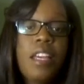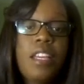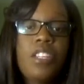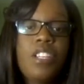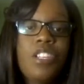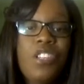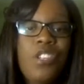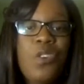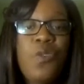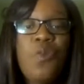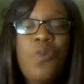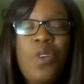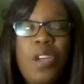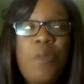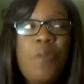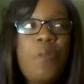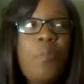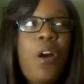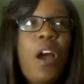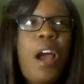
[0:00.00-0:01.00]

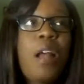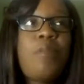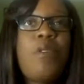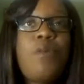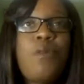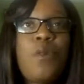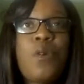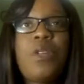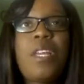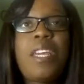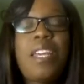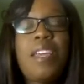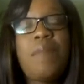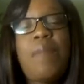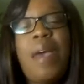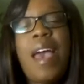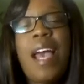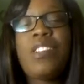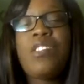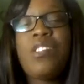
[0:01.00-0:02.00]
it probably won't
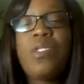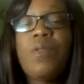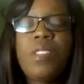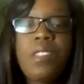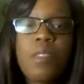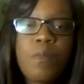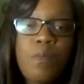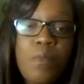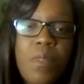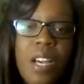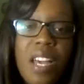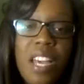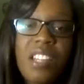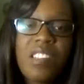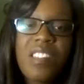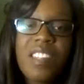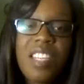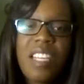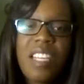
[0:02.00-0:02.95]
impact you as much